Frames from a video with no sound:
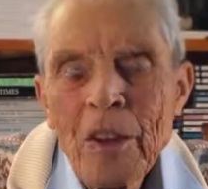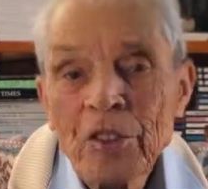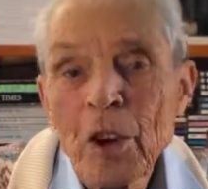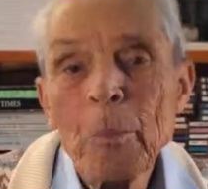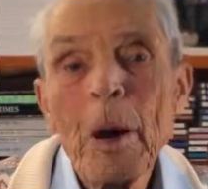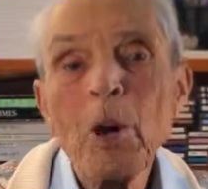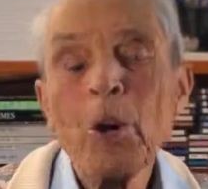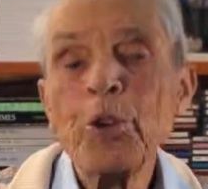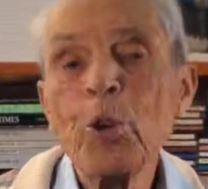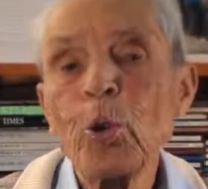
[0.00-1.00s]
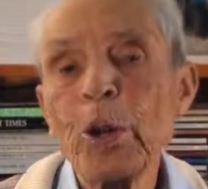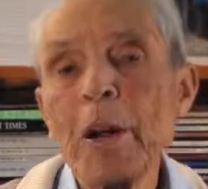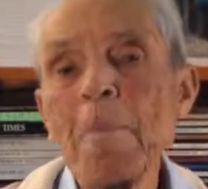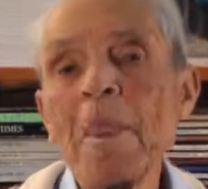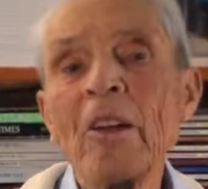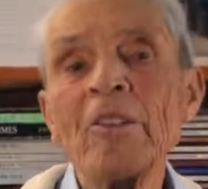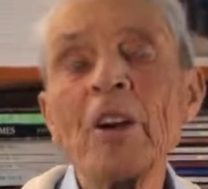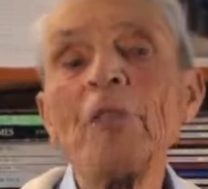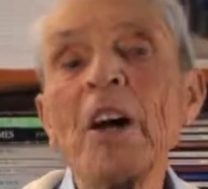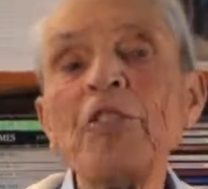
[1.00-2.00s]
So Böhler taught him
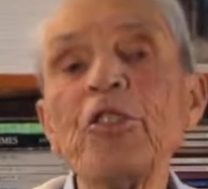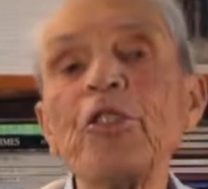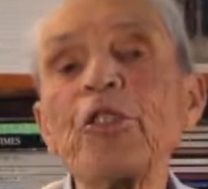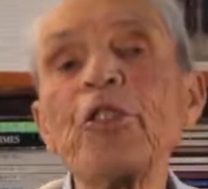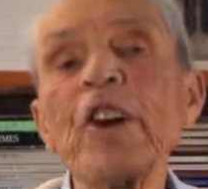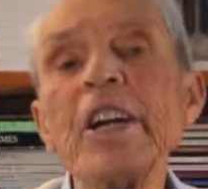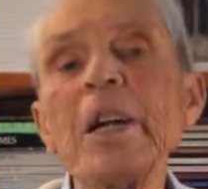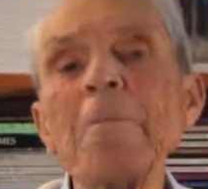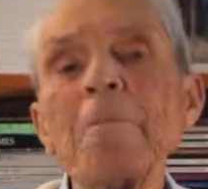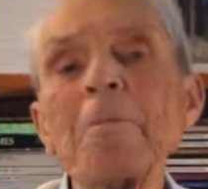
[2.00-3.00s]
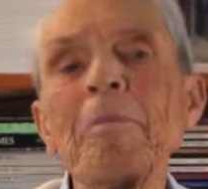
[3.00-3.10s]
salvation's free